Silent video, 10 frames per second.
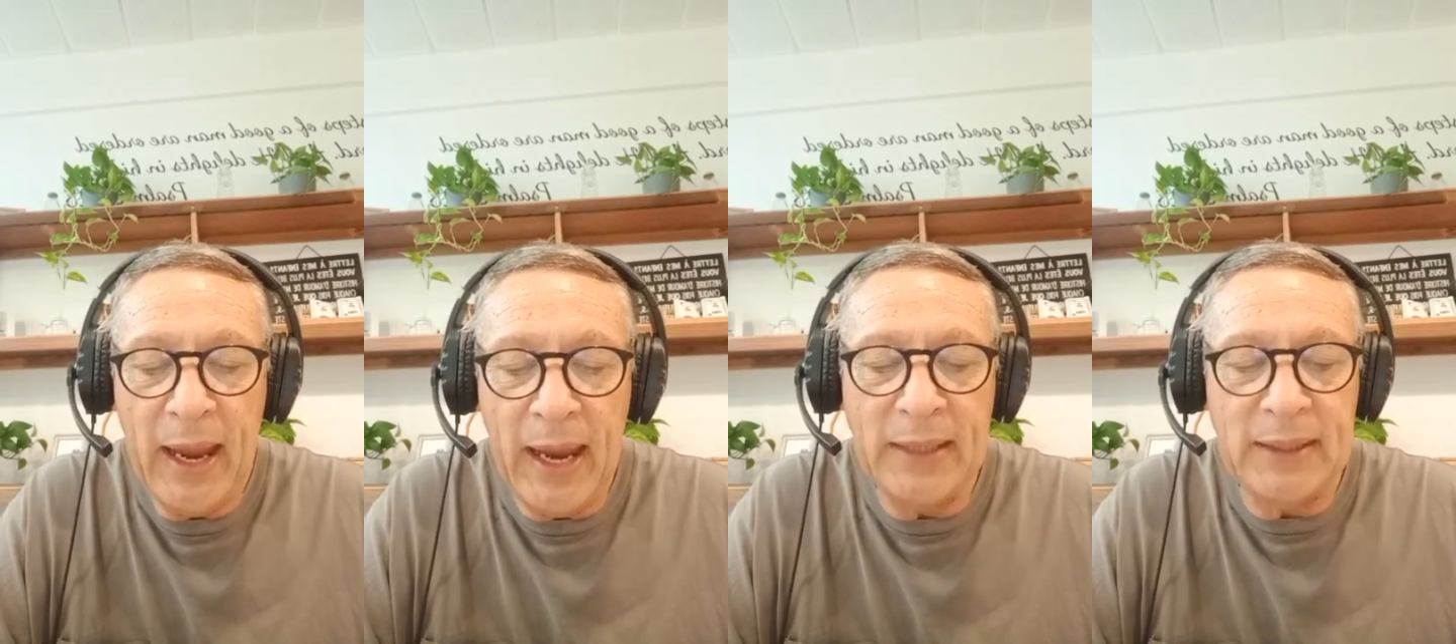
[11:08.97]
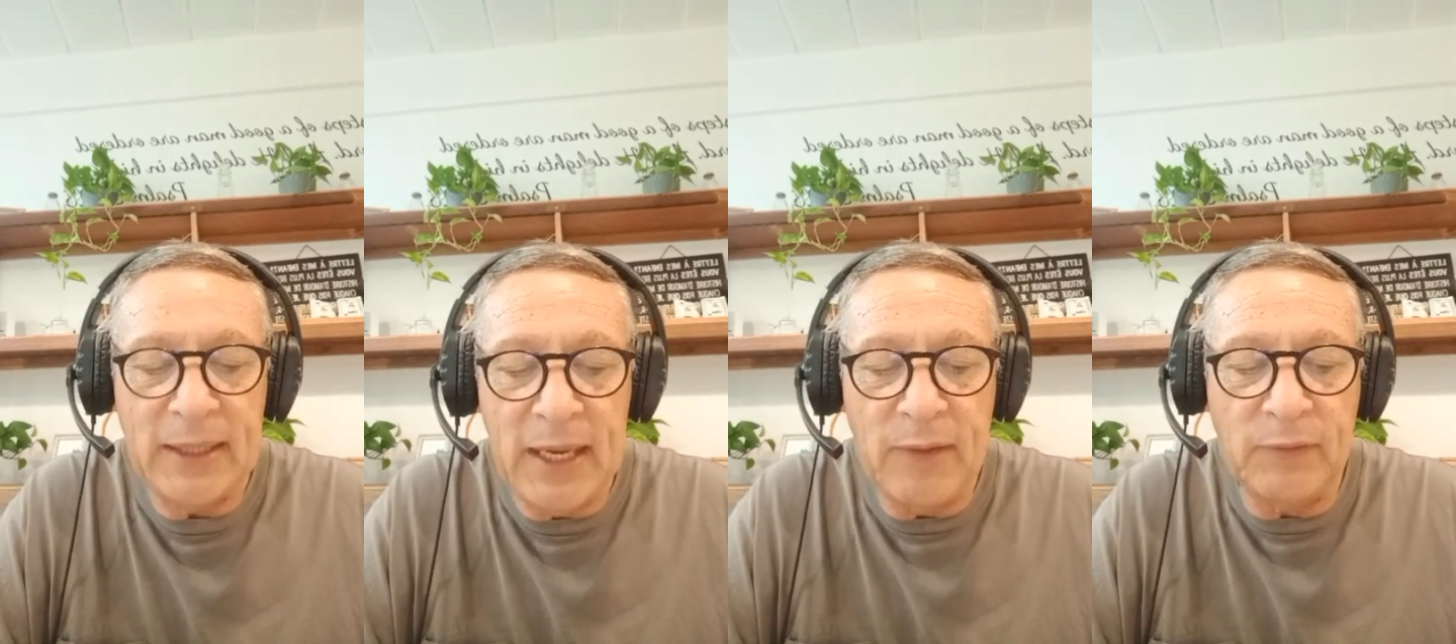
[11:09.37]
and
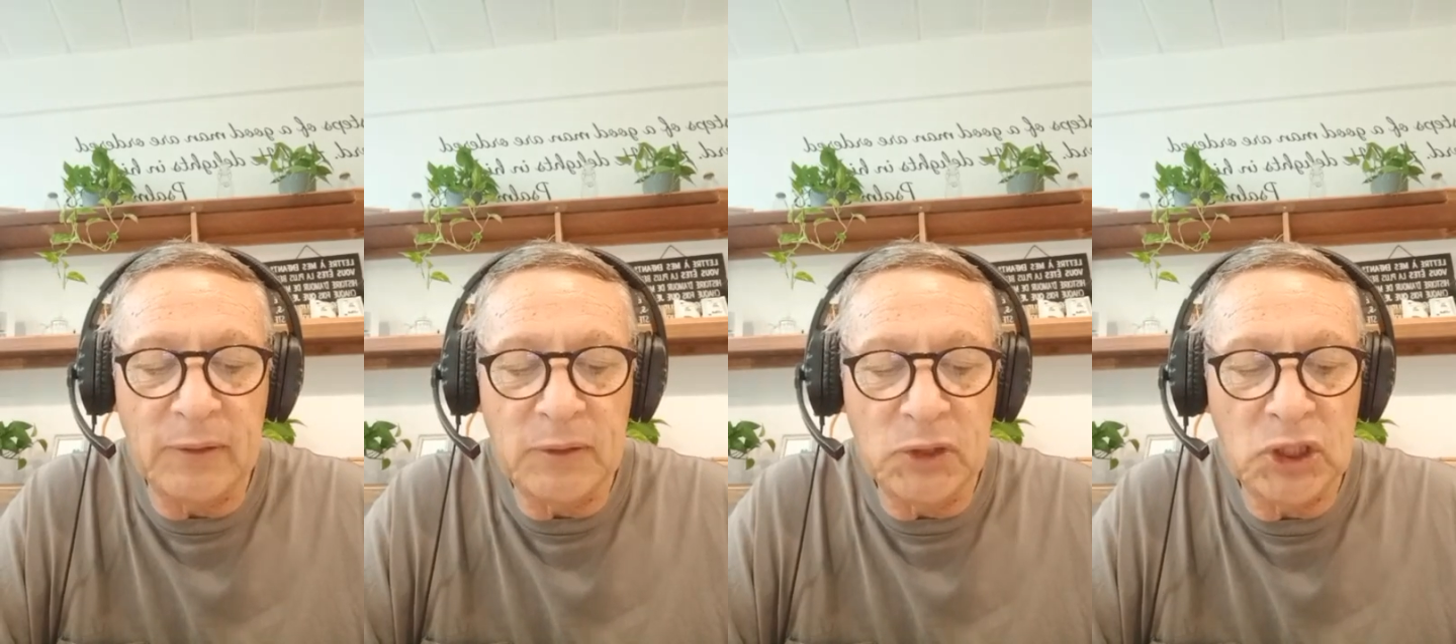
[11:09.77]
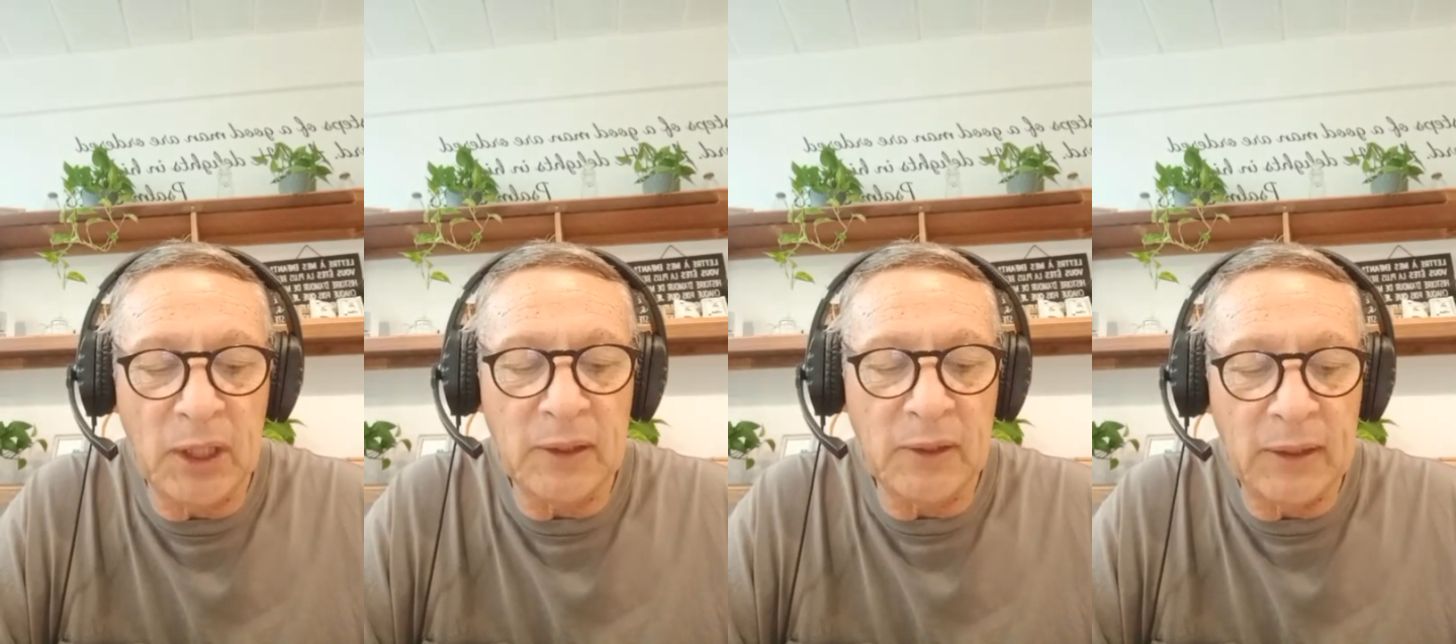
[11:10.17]
evil you
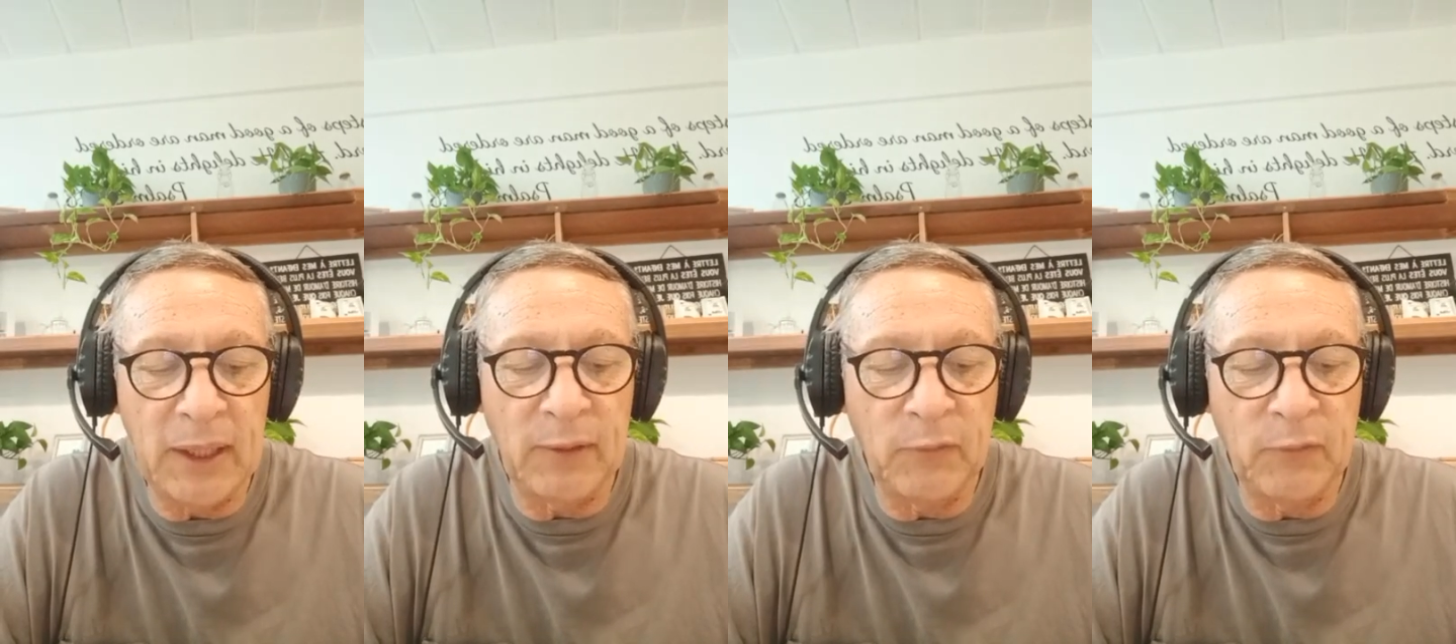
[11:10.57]
shall not eat.